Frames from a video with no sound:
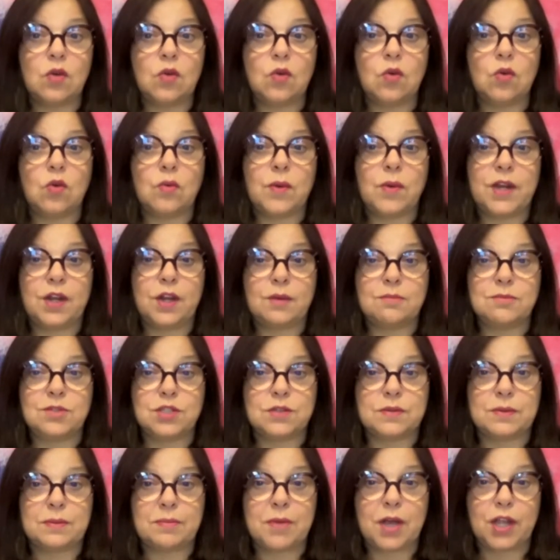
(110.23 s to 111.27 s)
or when I'm
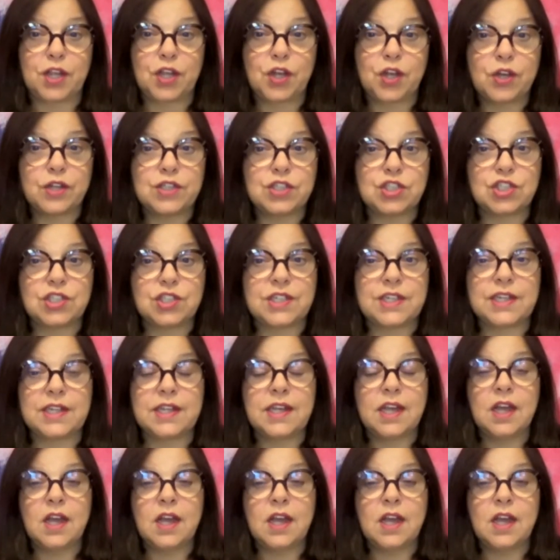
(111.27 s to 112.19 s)
doing my coaching,